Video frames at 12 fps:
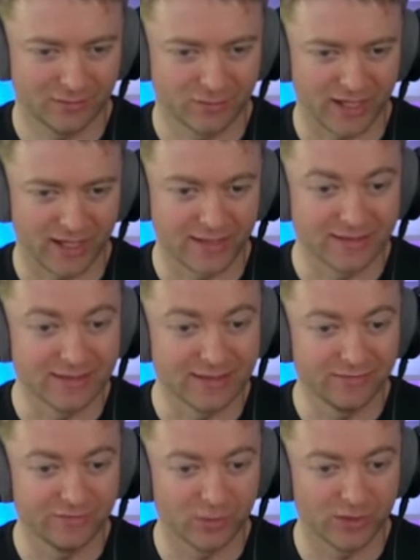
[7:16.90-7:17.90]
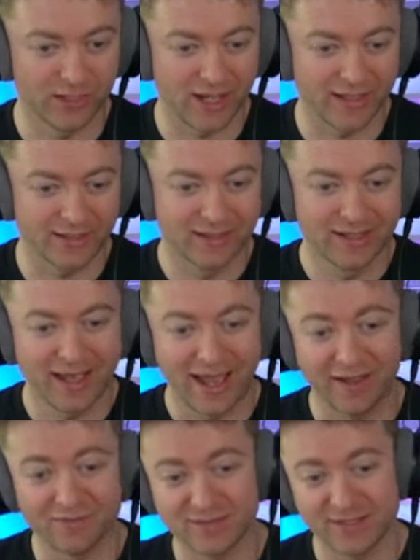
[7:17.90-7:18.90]
Okay, d4 knight,
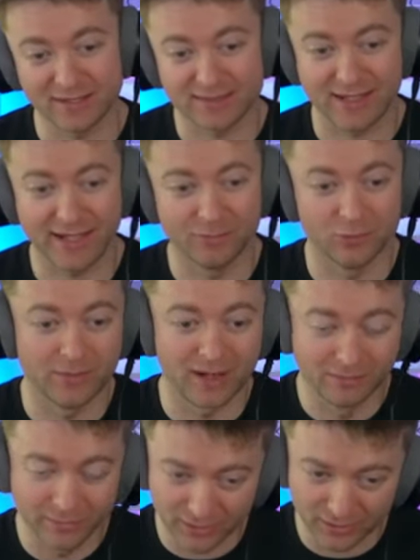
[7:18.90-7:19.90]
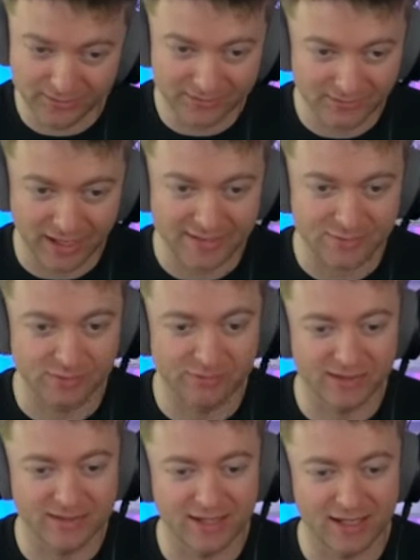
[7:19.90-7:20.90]
f6. And remember, as we've
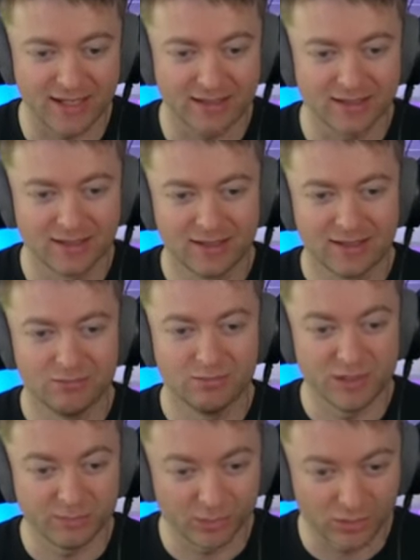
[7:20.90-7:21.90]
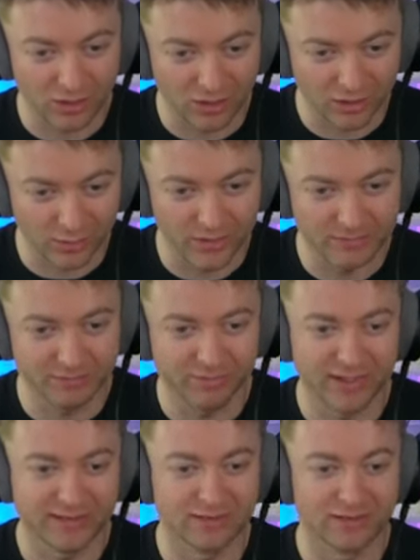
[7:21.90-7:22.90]
been saying, people are going to be
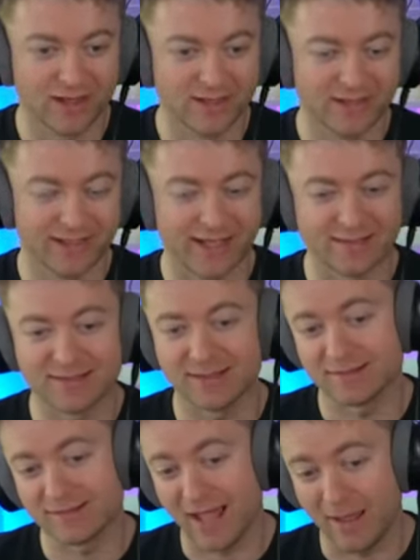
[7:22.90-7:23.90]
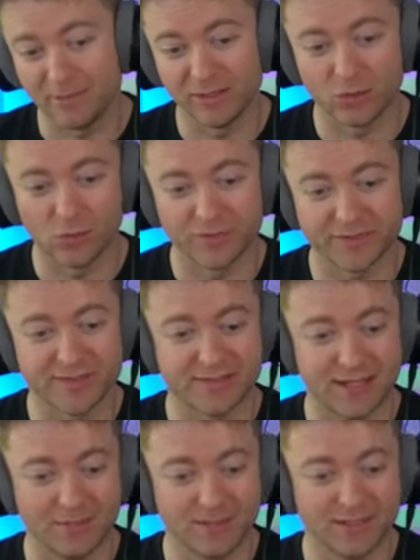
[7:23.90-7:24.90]
playing the London against us. I'm going to go for the
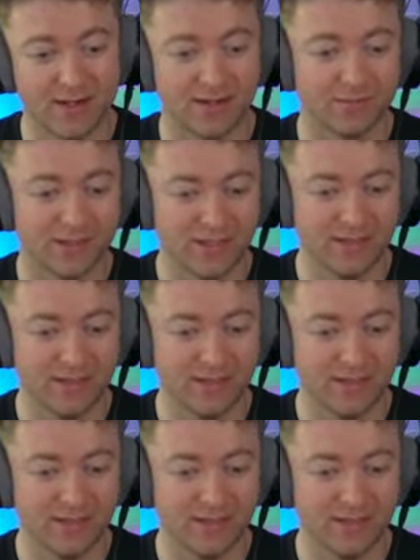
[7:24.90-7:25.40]
same setup.